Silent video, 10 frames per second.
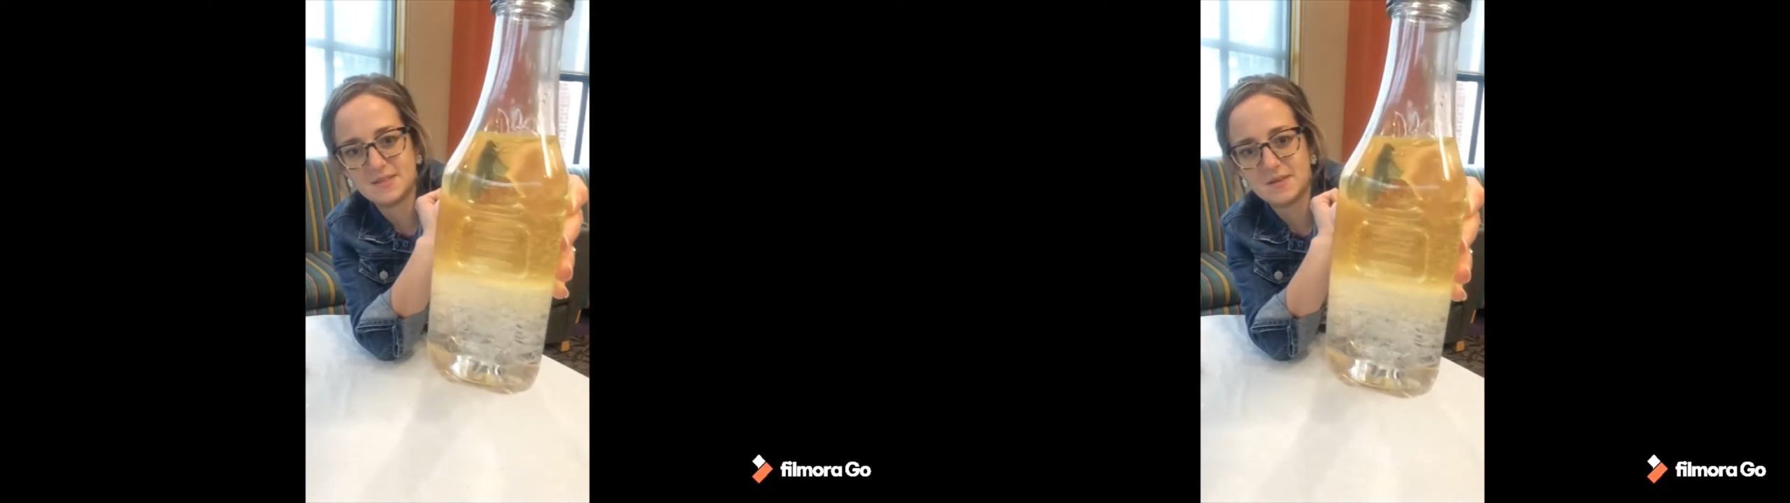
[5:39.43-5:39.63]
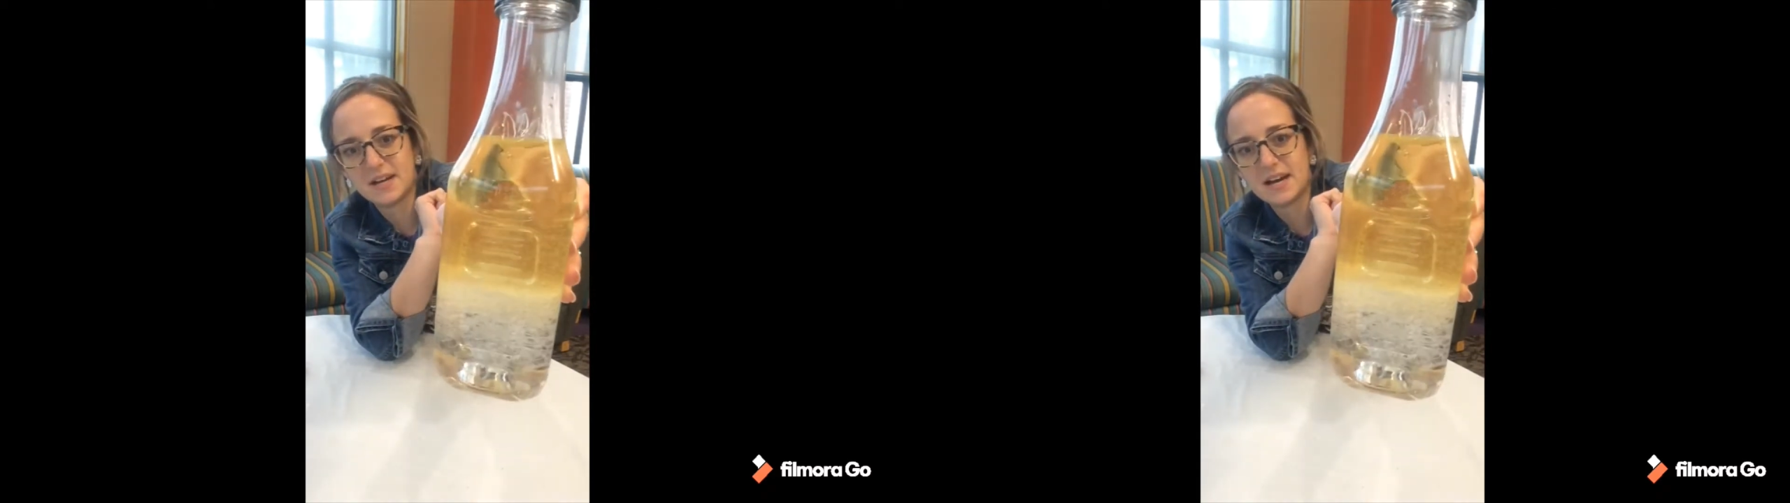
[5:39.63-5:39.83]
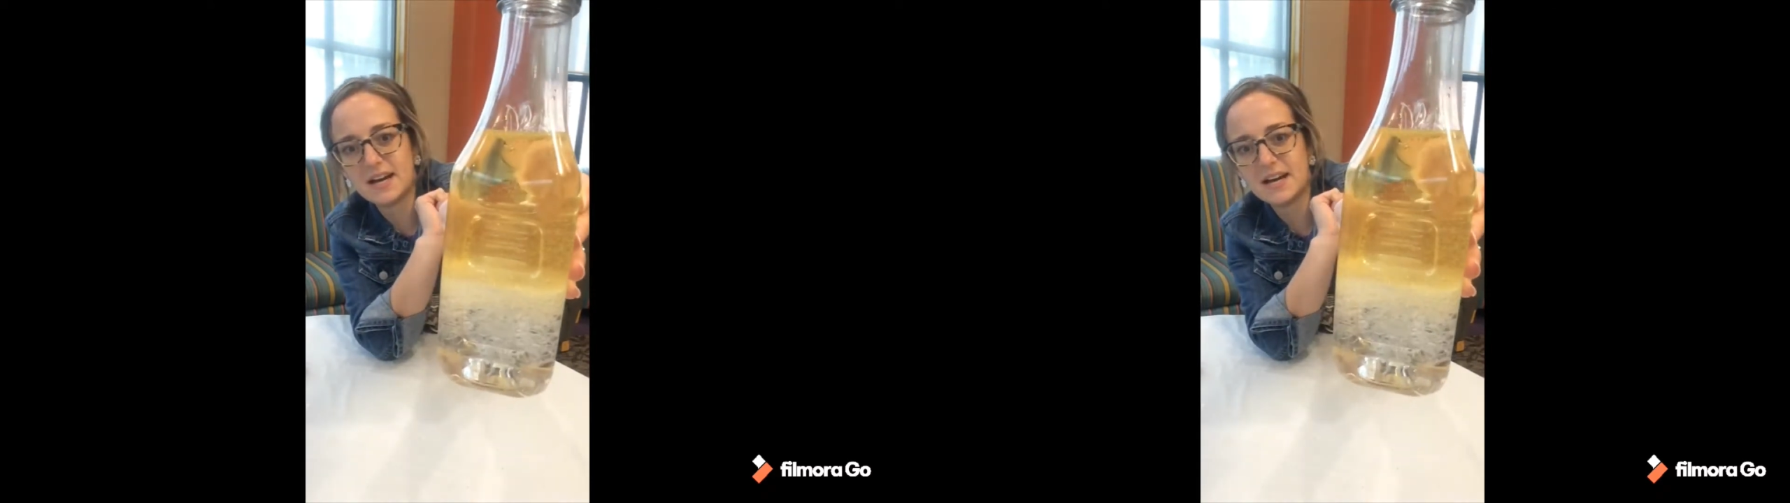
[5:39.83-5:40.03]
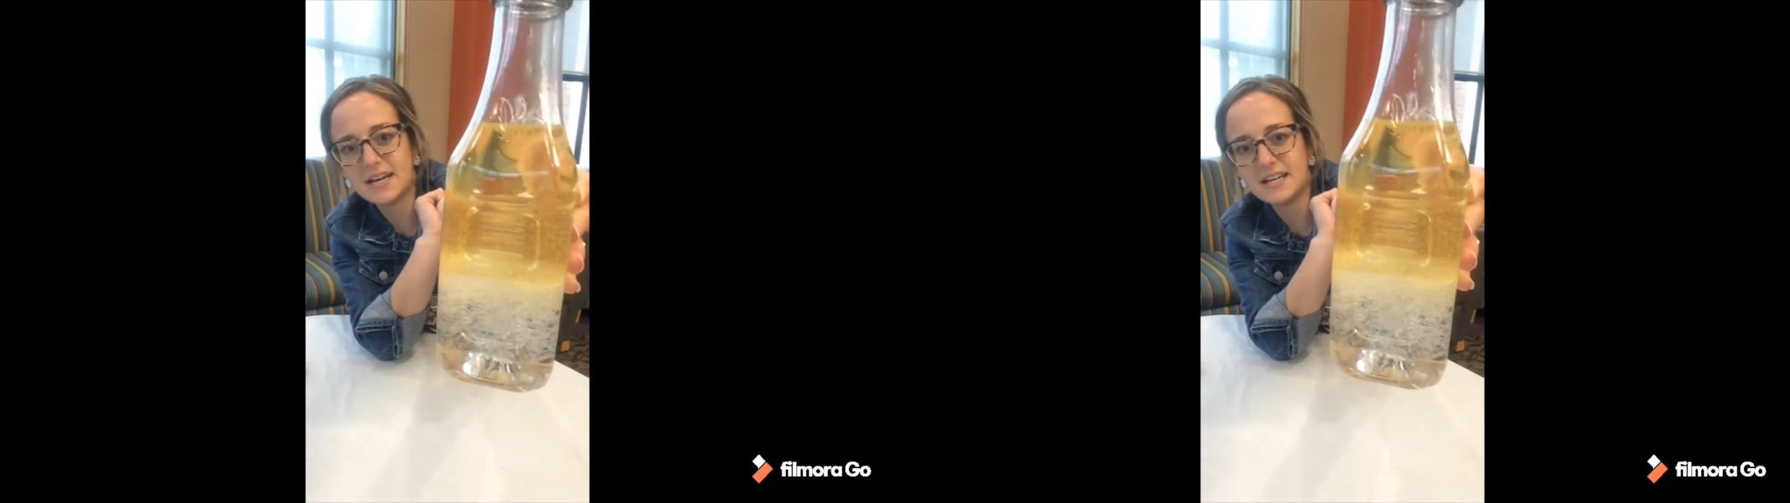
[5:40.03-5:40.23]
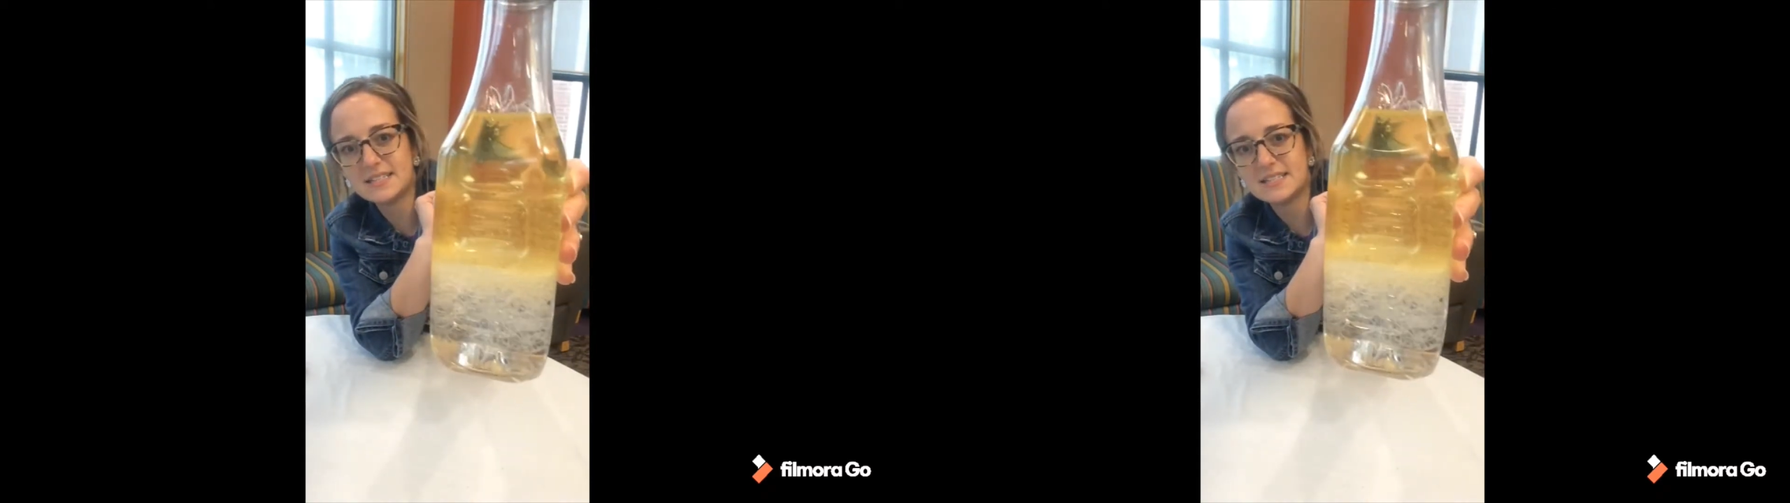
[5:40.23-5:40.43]
You can
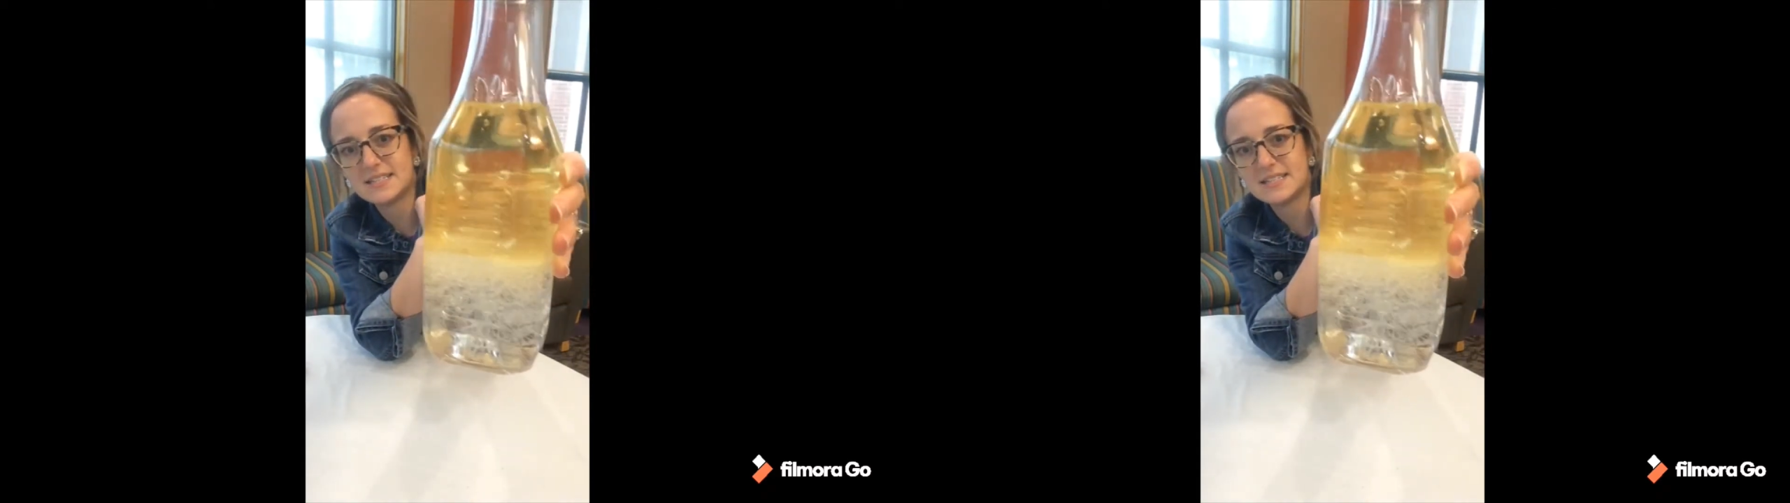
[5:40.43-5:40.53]
kind of